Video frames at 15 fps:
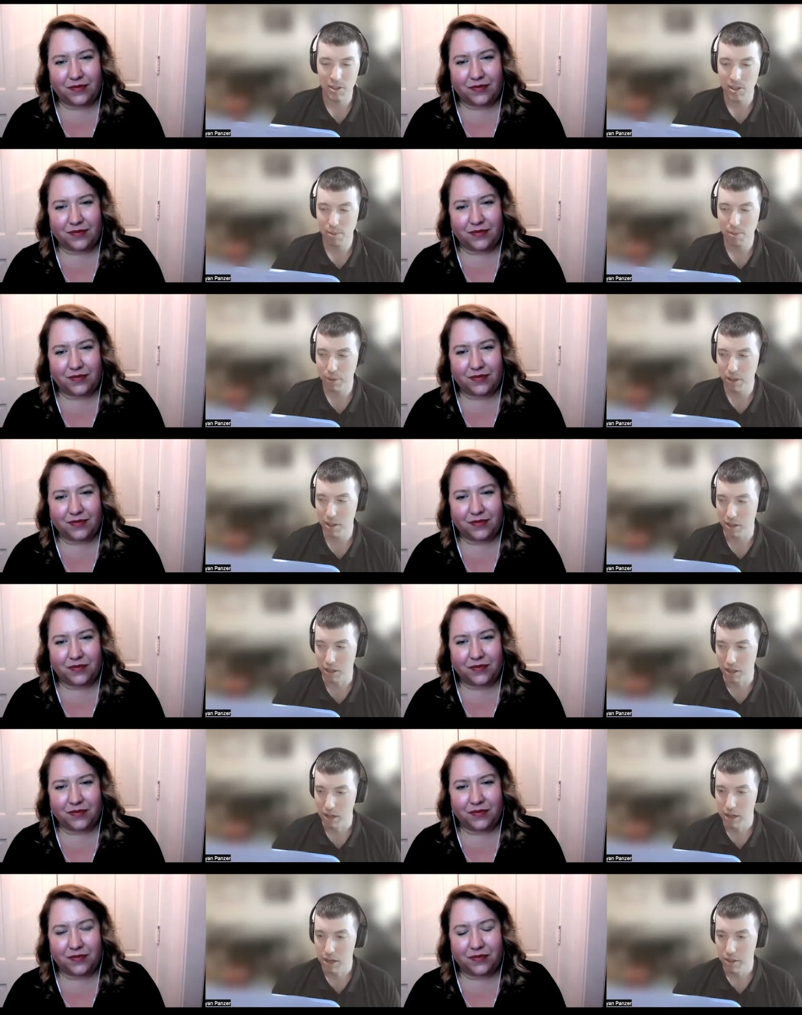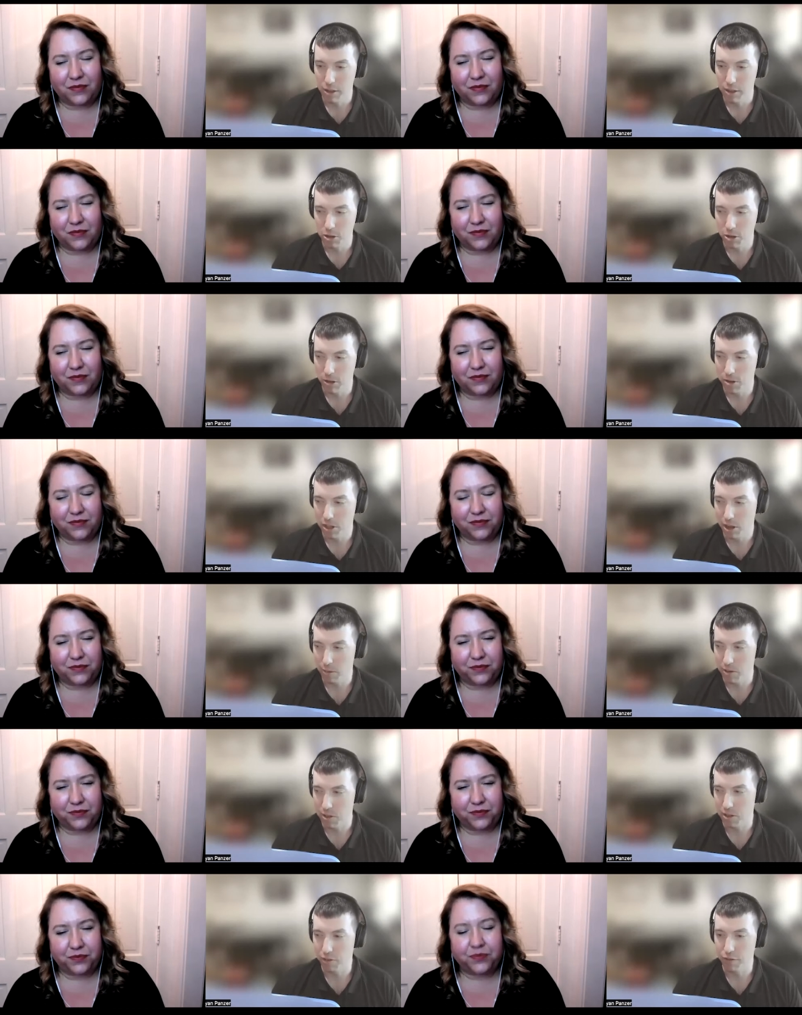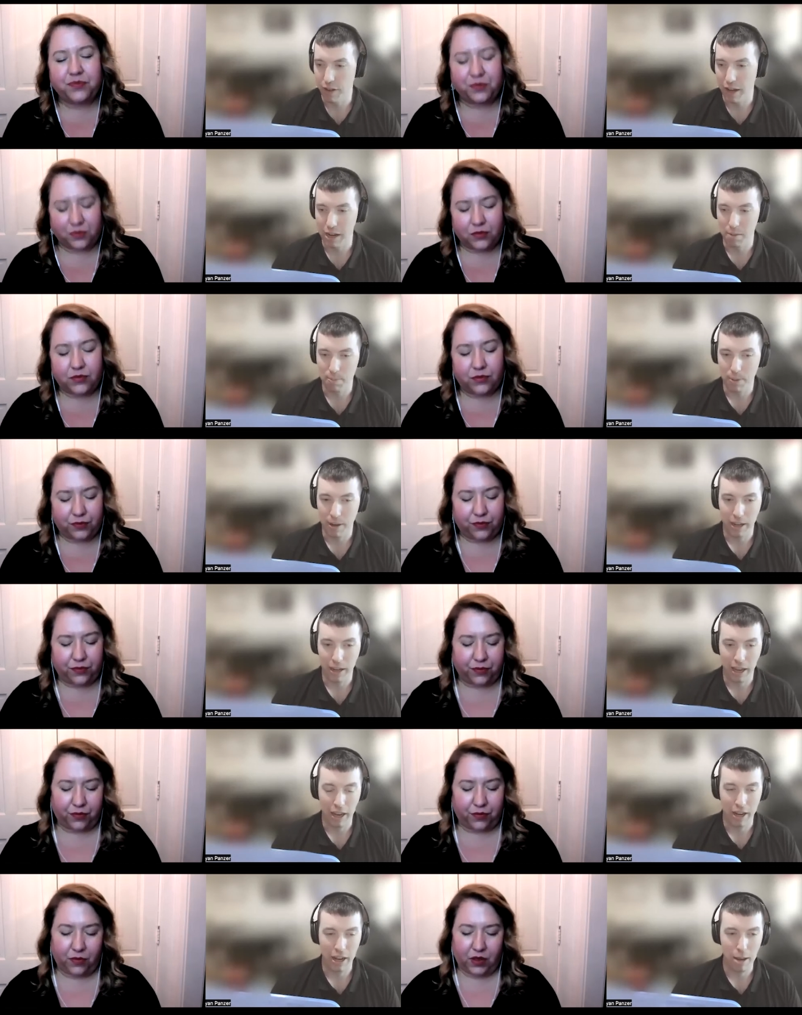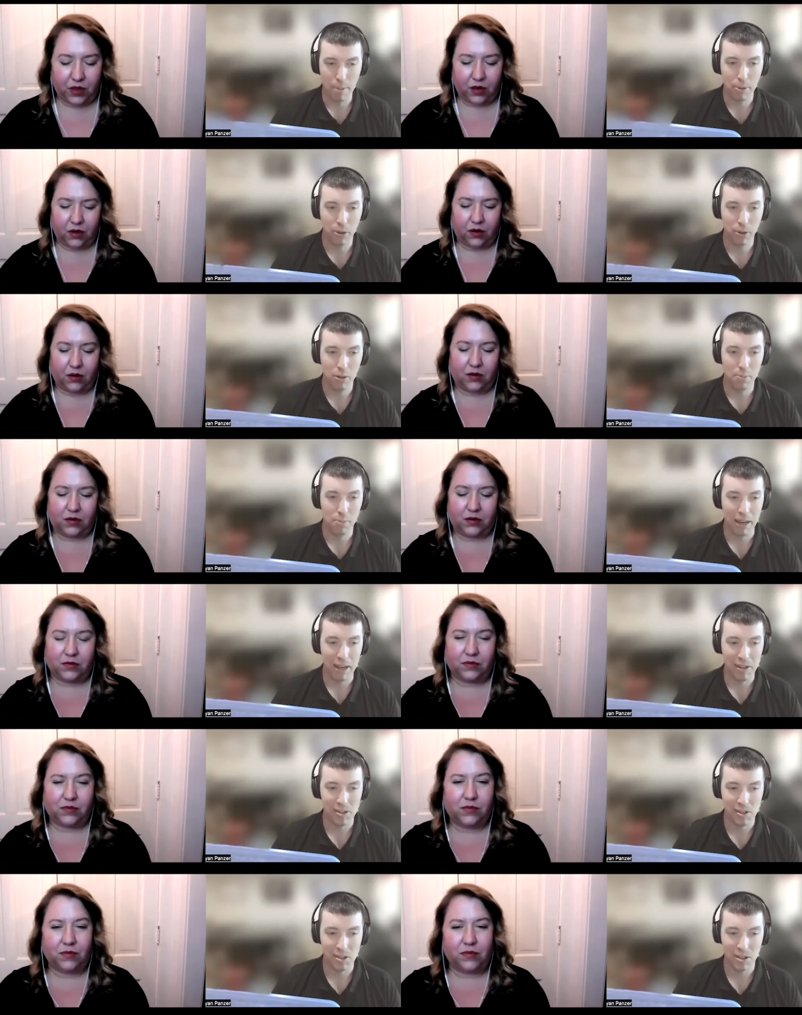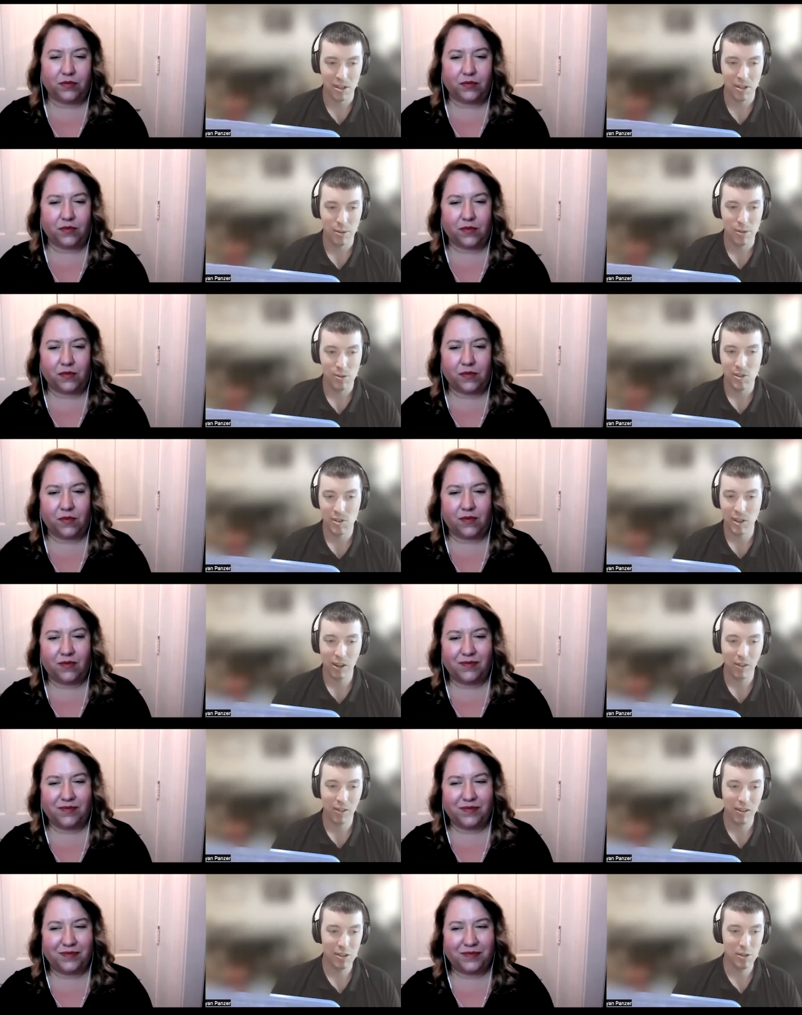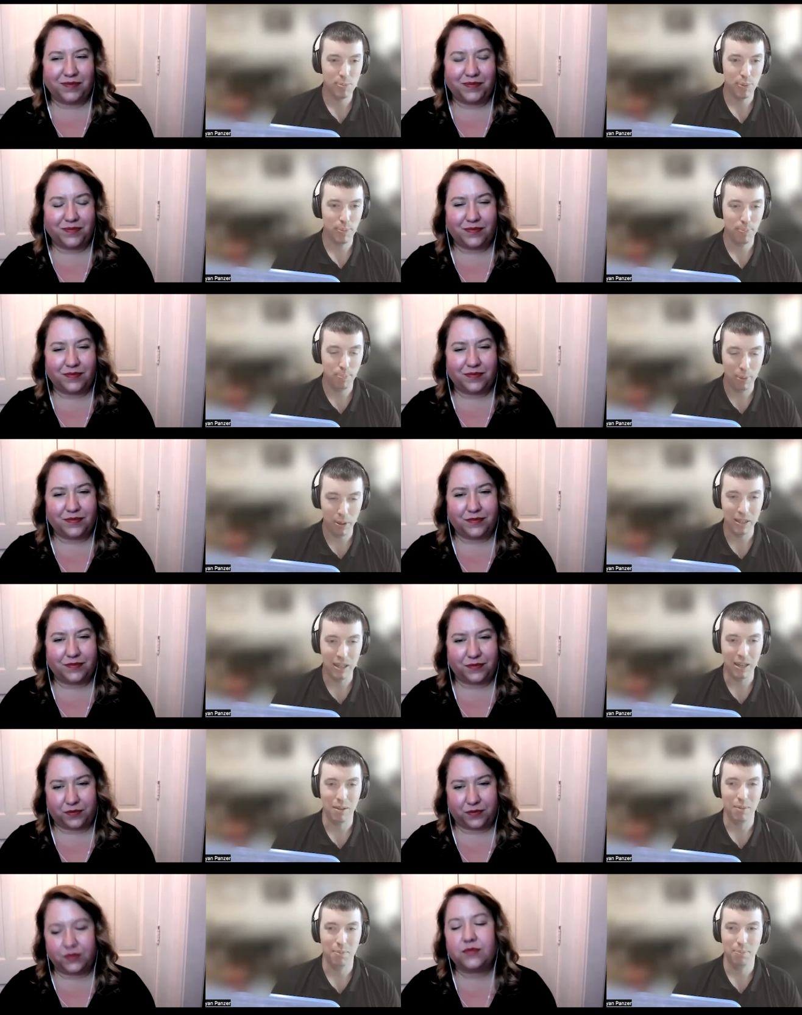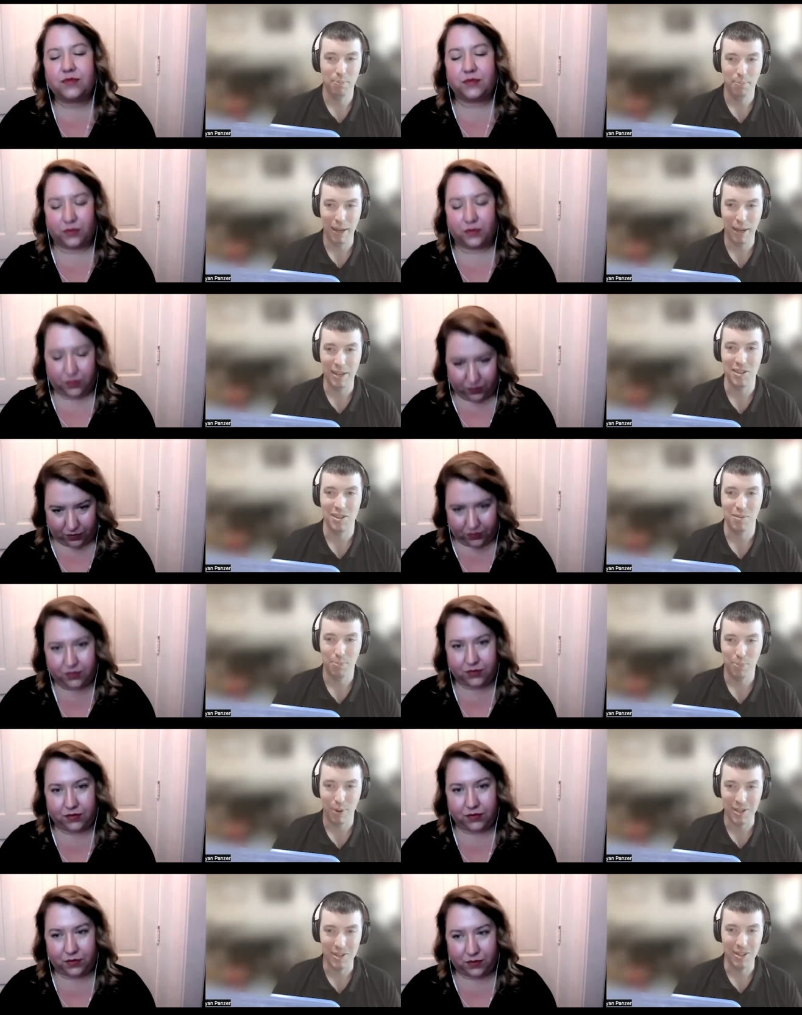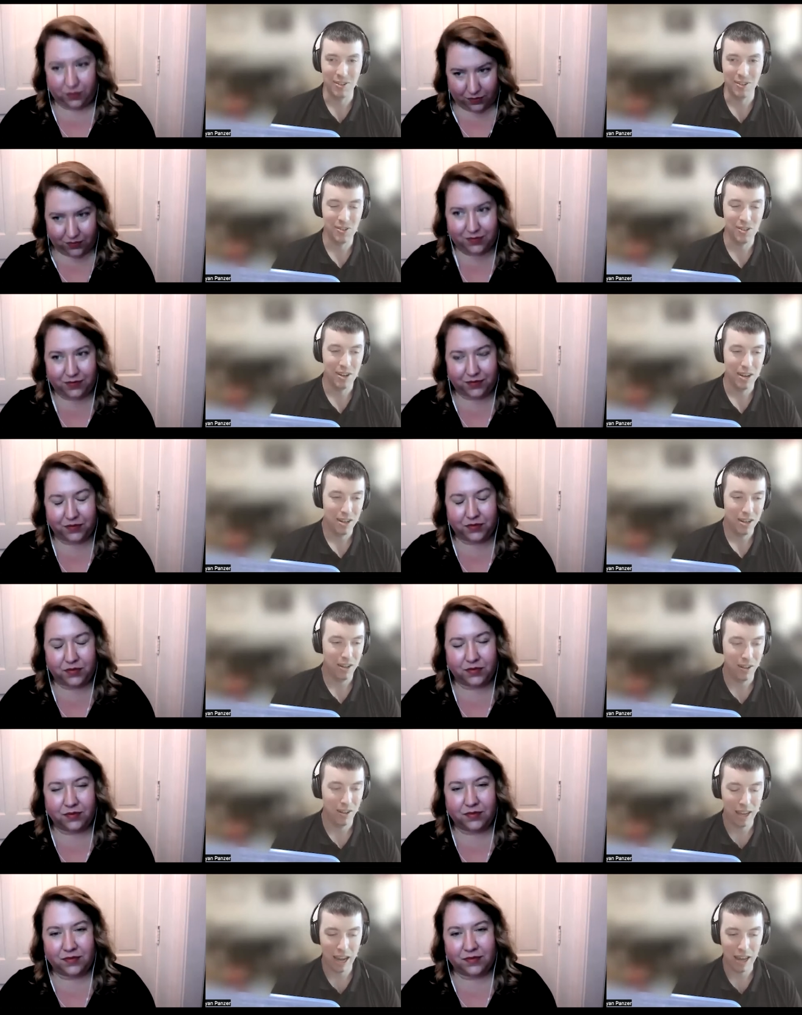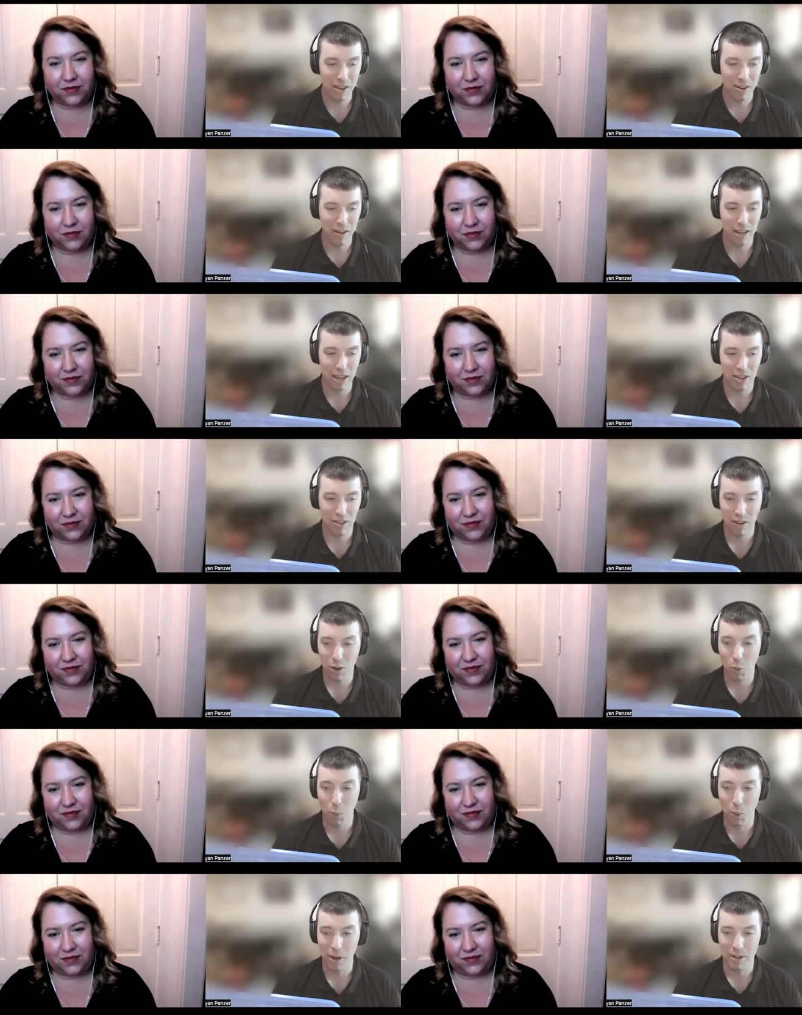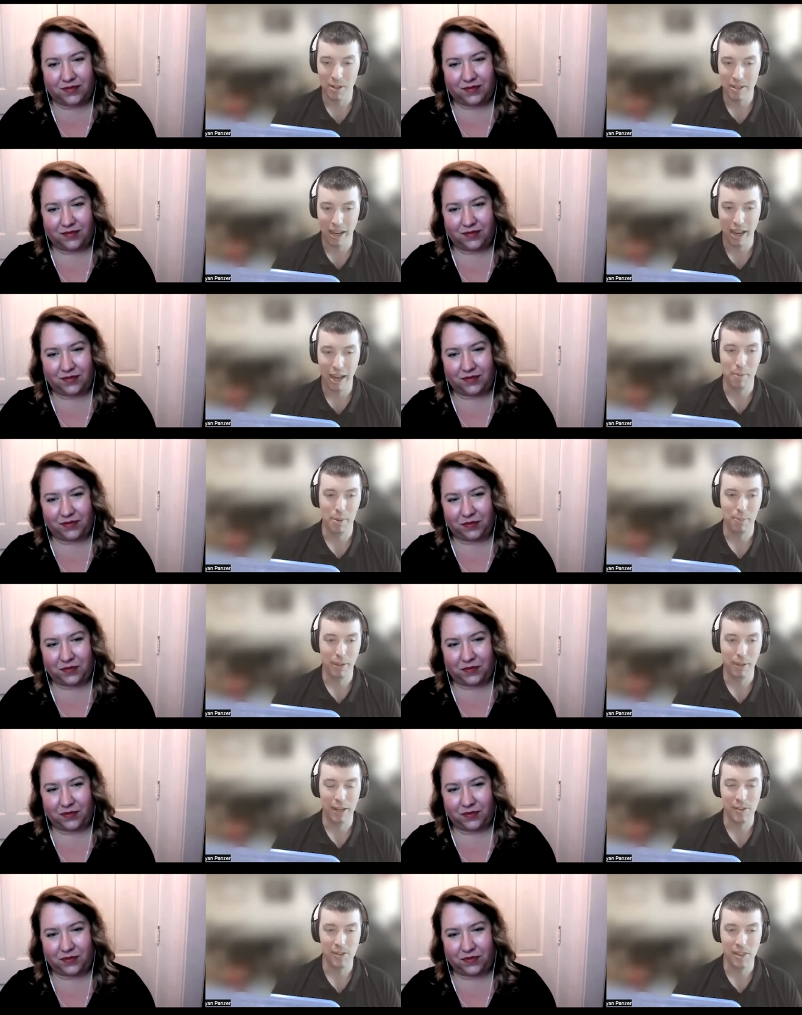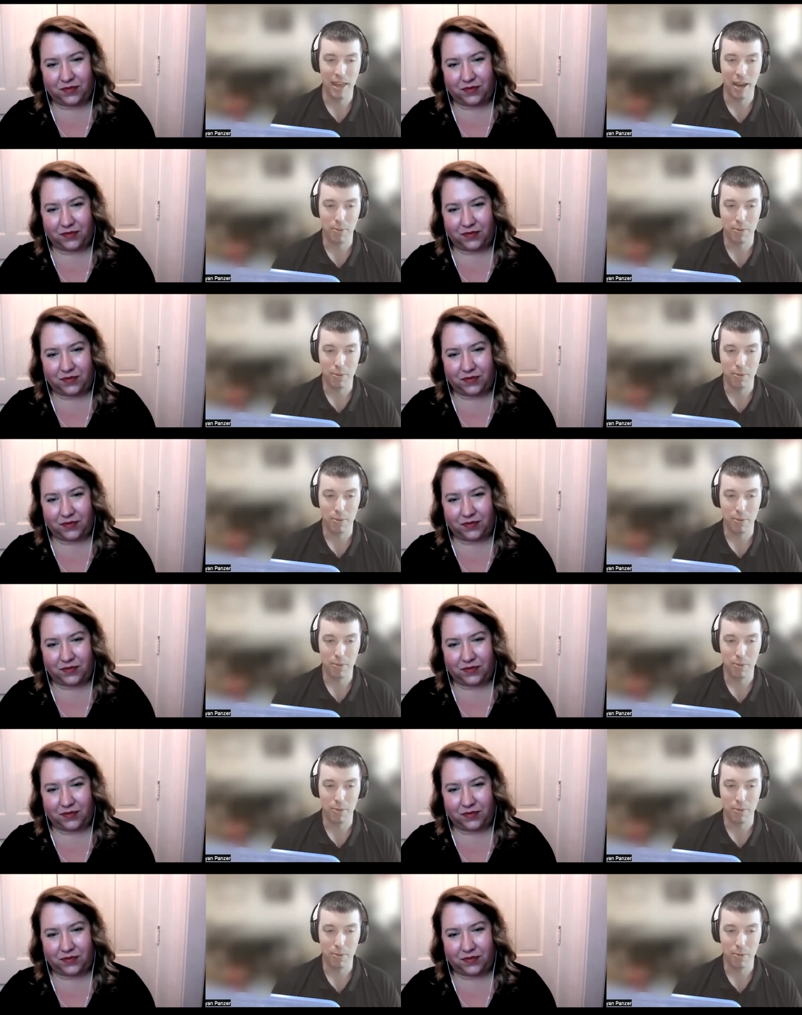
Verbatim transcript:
Speaker 1: simply the the church that was defined by a neighborhood based synchronous building based presence you gathered together at one time and place, and that